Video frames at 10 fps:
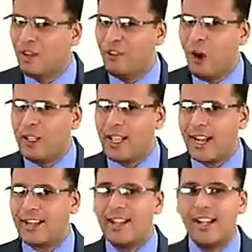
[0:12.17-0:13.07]
For
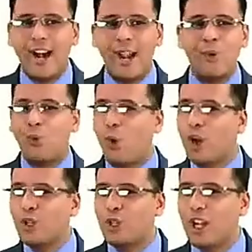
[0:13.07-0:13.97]
that, I want
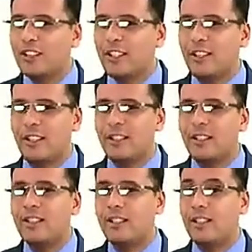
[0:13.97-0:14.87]
you to consider
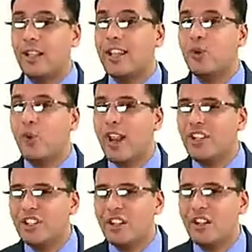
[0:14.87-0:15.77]
the
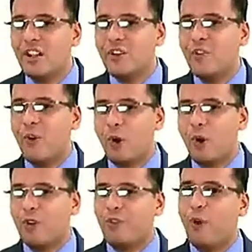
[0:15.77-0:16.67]
equation for
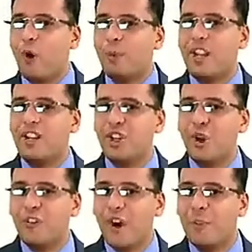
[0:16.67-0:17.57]
formation
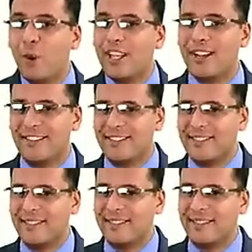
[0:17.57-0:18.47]
of ammonia,
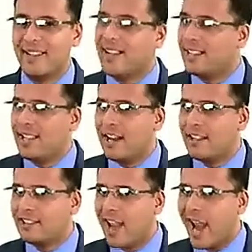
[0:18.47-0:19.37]
that
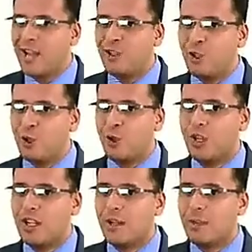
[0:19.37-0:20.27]
is
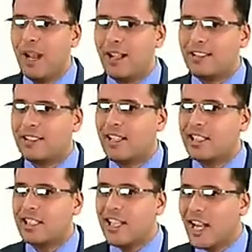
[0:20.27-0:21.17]
N2 plus
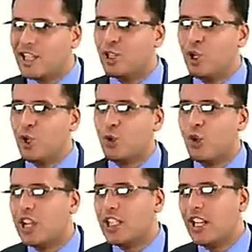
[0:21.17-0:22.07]

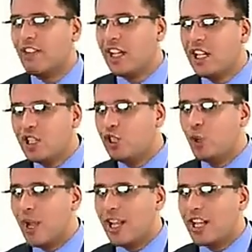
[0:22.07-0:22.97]
3H2 giving
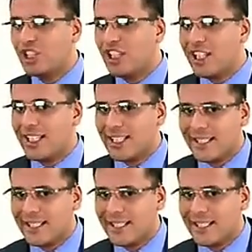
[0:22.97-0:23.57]
2NH3.